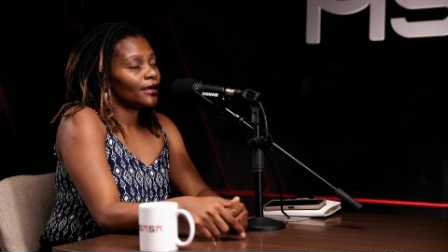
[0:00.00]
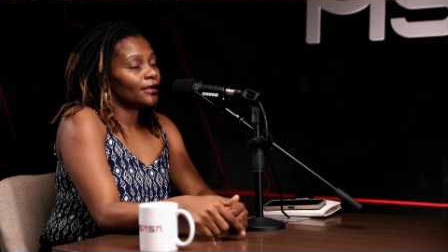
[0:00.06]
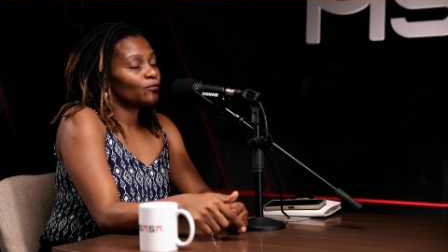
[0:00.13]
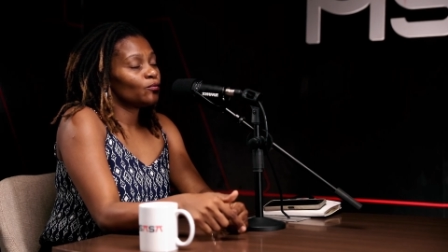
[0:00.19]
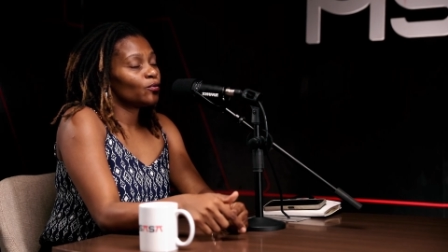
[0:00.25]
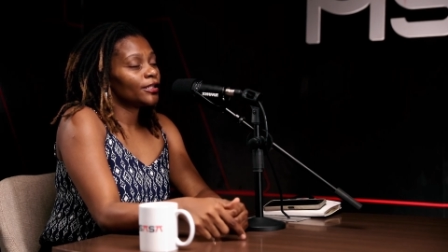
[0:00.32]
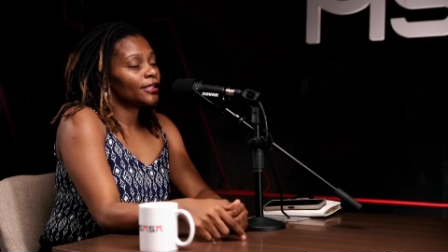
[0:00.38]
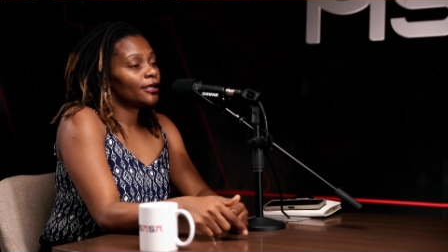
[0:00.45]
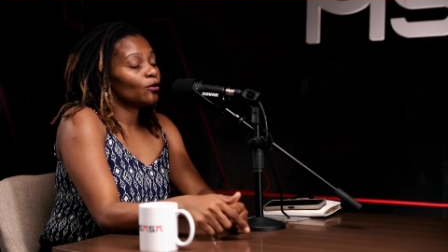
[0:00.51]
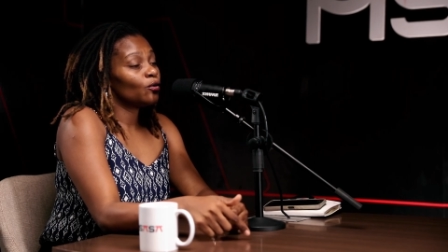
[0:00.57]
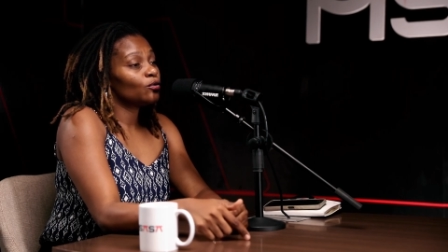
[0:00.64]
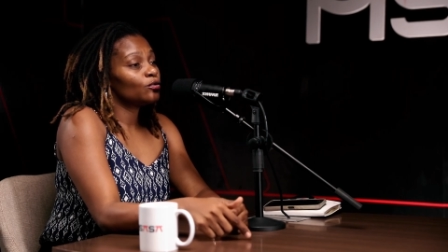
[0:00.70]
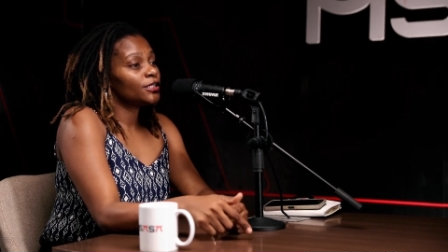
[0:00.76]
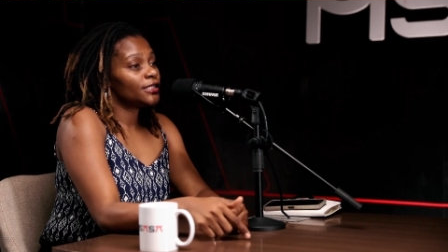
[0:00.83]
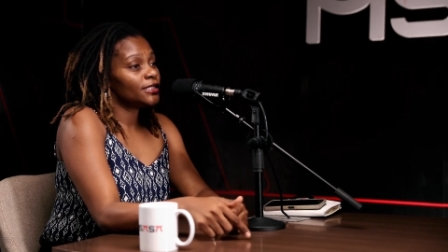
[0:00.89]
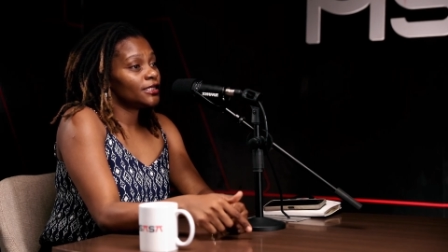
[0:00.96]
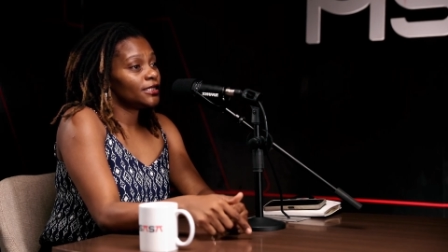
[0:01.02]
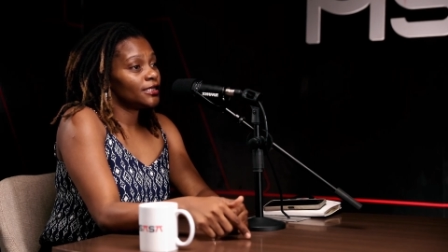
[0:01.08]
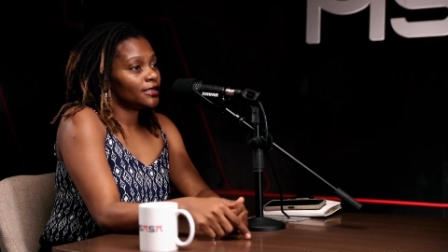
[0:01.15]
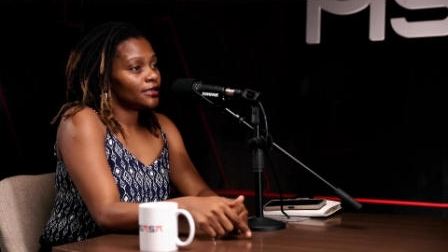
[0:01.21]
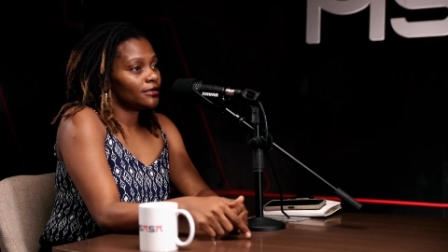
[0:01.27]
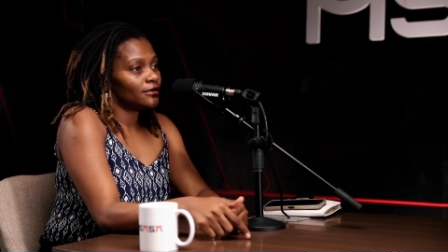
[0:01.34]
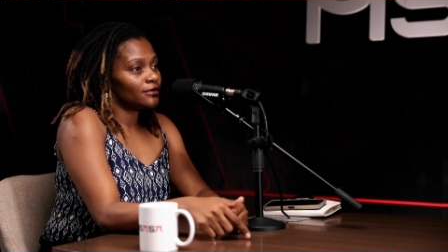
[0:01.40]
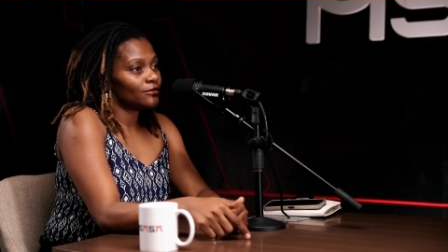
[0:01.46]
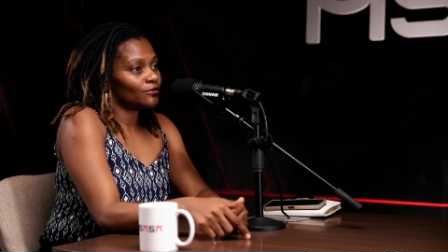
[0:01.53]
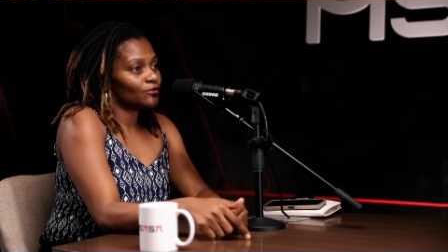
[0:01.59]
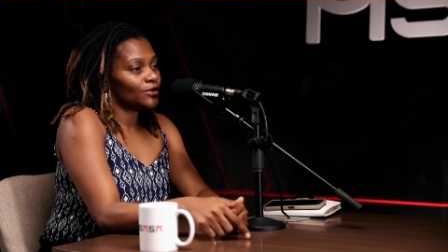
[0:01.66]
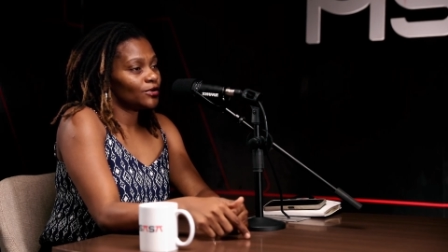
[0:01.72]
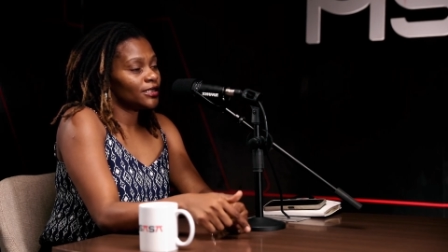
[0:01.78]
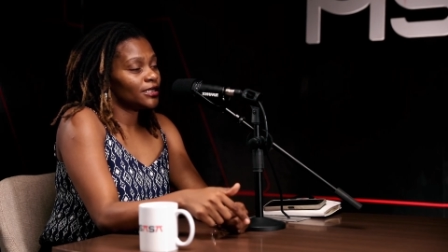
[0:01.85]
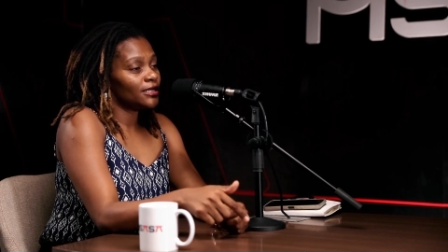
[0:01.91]
and what they always needed
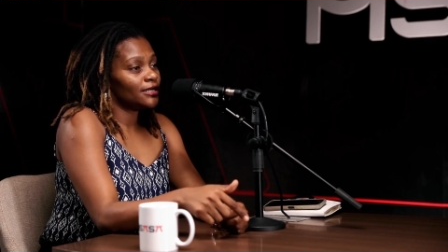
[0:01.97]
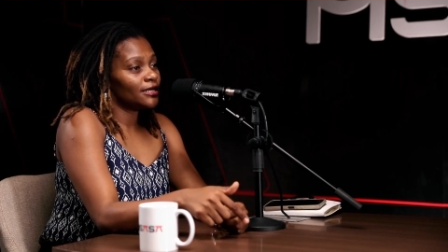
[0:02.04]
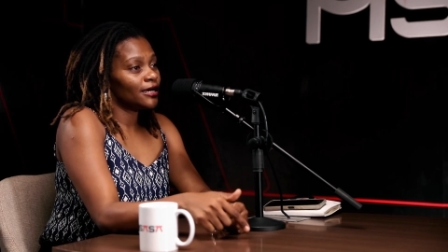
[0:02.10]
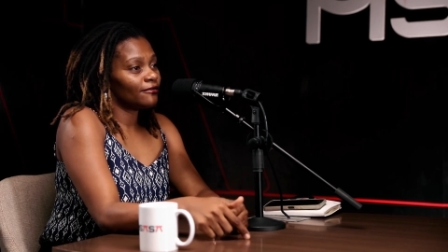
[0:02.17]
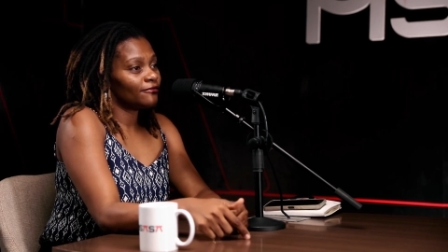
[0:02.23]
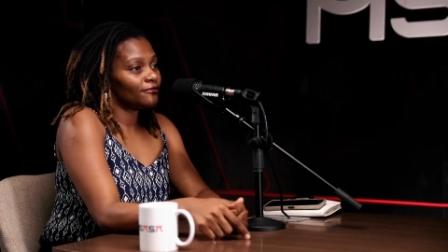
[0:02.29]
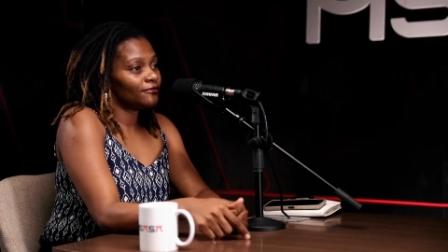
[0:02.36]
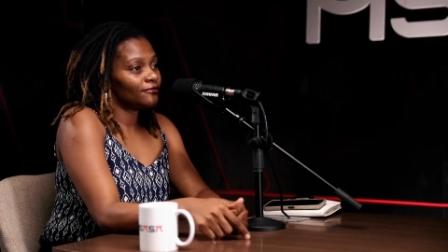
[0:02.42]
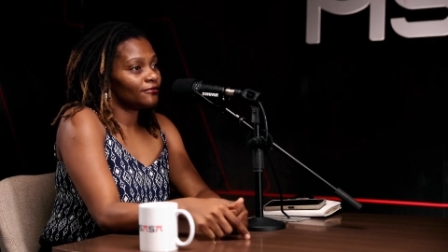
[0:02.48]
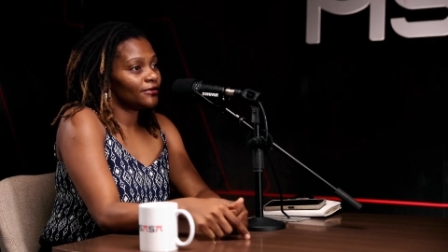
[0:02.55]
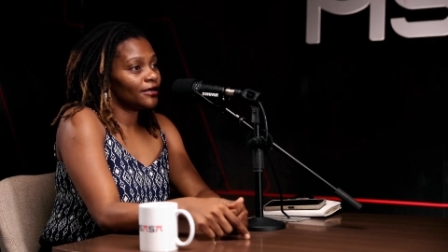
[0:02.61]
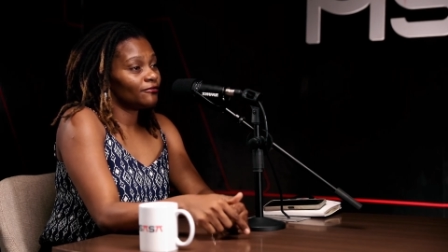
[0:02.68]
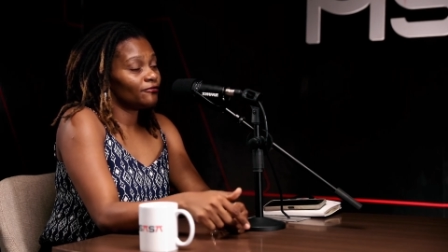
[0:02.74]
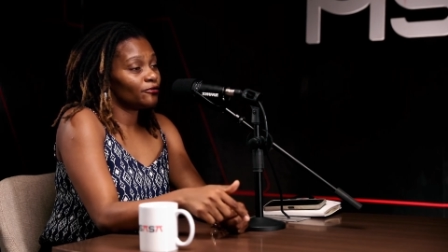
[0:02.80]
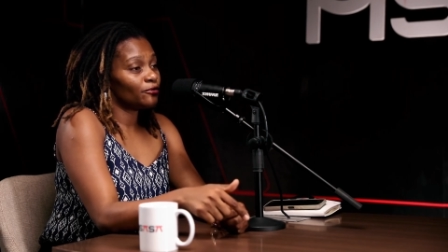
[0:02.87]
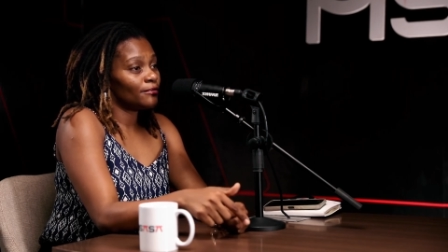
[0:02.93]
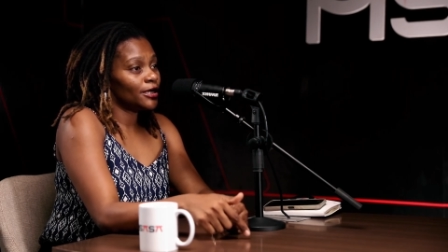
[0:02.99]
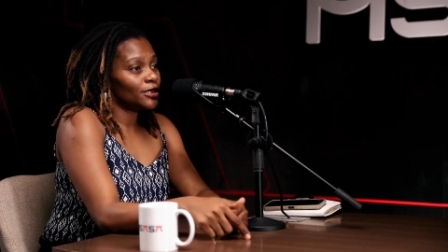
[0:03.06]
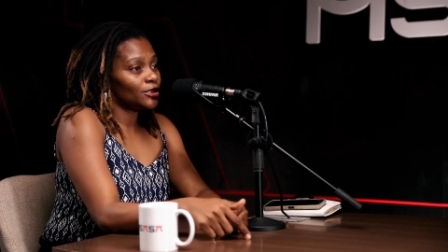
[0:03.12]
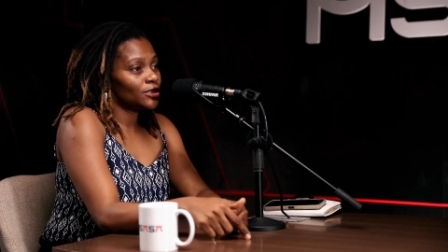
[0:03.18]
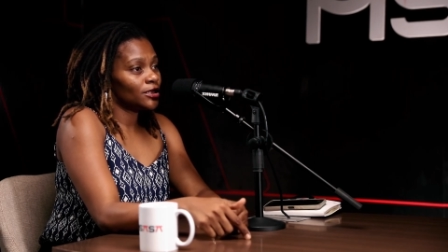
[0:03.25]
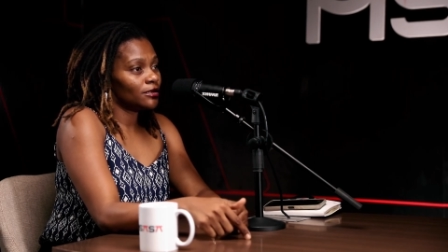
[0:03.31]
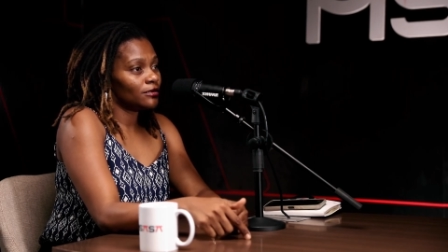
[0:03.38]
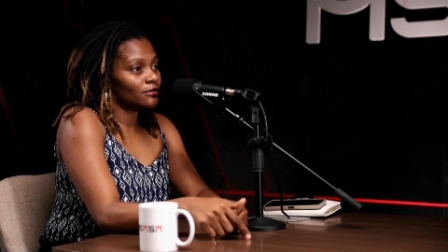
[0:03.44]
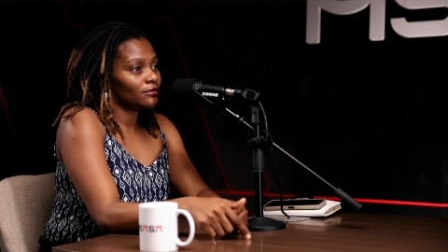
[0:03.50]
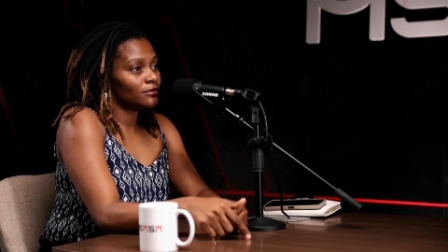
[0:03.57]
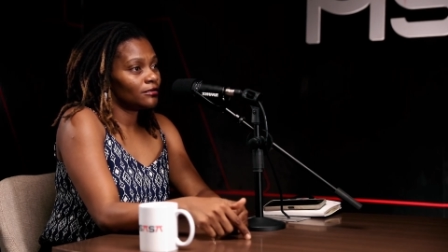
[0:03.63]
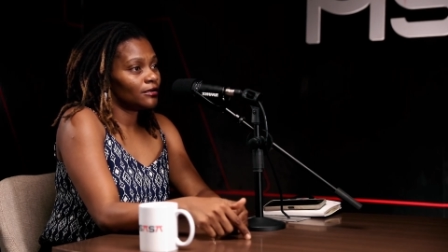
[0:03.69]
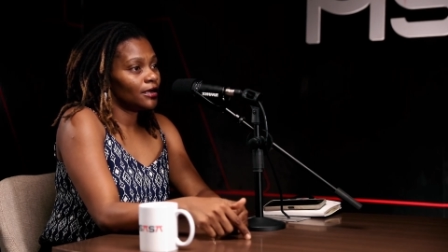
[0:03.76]
was enough information